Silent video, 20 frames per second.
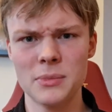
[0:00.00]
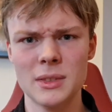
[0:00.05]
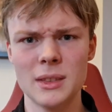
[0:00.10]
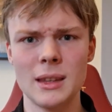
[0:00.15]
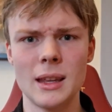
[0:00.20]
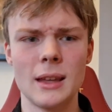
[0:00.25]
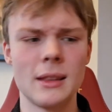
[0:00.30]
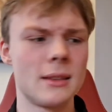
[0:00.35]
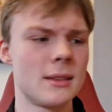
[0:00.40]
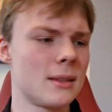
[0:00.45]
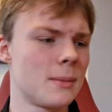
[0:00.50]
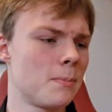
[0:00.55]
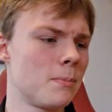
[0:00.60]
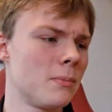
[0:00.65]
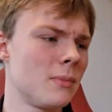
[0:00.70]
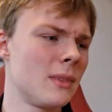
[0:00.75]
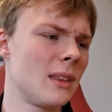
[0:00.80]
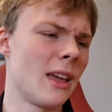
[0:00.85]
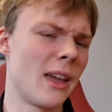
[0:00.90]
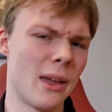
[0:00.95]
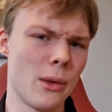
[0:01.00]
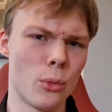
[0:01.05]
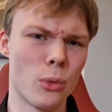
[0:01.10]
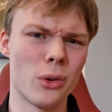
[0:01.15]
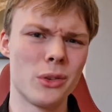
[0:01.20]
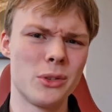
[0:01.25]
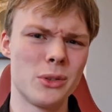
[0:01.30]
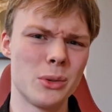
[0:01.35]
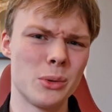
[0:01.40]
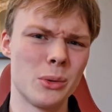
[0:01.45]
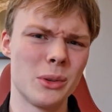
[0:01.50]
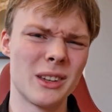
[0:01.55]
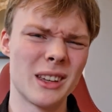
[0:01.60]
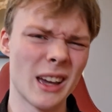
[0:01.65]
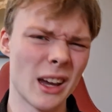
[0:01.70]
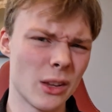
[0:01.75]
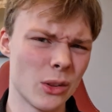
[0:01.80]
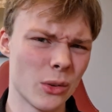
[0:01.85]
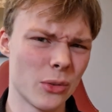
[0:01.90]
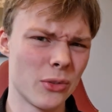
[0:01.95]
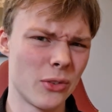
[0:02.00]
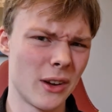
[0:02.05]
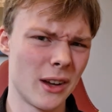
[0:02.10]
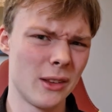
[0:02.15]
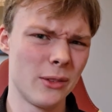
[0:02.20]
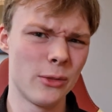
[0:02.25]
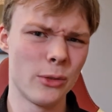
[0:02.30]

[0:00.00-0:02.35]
that they want to kind of fight